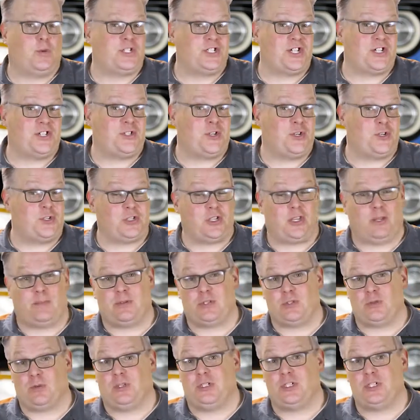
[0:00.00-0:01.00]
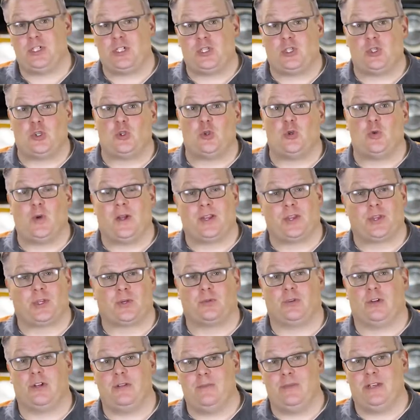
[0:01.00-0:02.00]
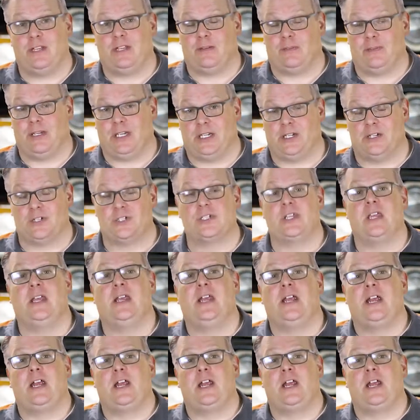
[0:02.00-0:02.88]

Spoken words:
which is usually between 2 and 3 millimeters,